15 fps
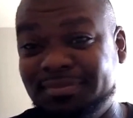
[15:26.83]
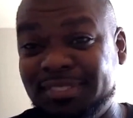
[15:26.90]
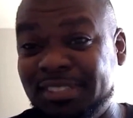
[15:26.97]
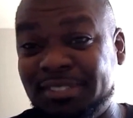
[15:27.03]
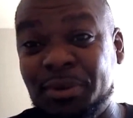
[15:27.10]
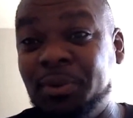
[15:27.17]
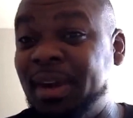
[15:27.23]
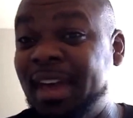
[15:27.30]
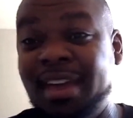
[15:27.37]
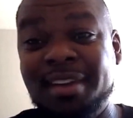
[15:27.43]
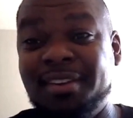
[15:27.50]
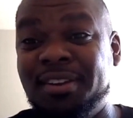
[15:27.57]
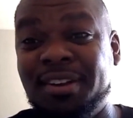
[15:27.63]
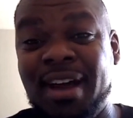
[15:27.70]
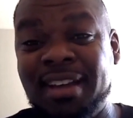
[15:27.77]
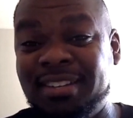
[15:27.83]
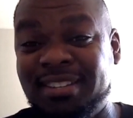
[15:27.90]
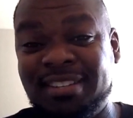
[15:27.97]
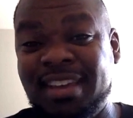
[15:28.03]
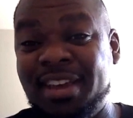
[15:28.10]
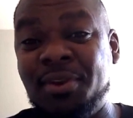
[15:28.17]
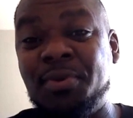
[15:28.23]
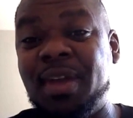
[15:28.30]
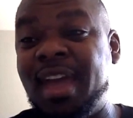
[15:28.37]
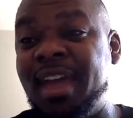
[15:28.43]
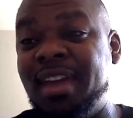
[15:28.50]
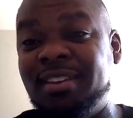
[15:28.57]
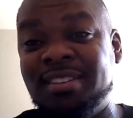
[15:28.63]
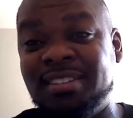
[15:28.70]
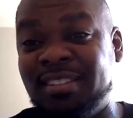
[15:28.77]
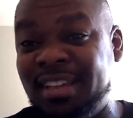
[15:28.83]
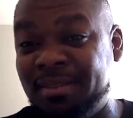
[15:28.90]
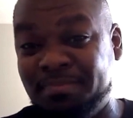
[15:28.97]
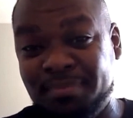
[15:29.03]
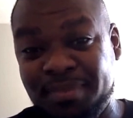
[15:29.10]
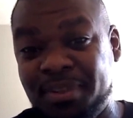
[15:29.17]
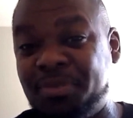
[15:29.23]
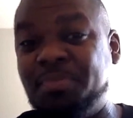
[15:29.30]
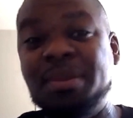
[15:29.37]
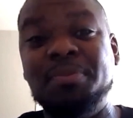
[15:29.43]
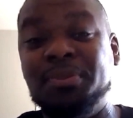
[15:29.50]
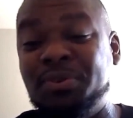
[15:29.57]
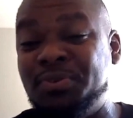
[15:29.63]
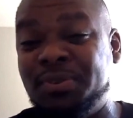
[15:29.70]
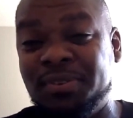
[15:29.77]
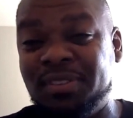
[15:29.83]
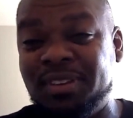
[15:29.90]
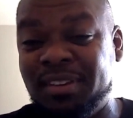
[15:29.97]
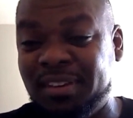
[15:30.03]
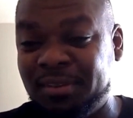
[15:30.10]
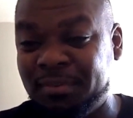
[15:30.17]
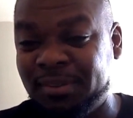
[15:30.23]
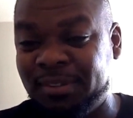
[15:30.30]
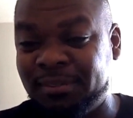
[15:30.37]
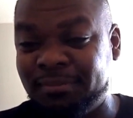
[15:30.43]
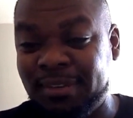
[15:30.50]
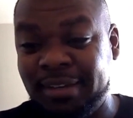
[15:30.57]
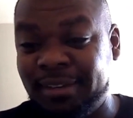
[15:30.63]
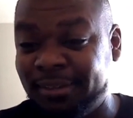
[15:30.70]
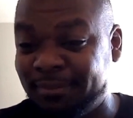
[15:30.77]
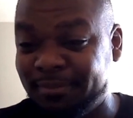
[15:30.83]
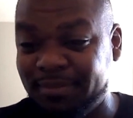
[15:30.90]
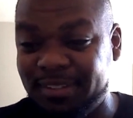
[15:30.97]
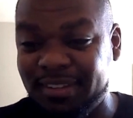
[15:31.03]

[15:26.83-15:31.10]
just okay. You know, I just say okay and just let other people do their thing. But hey,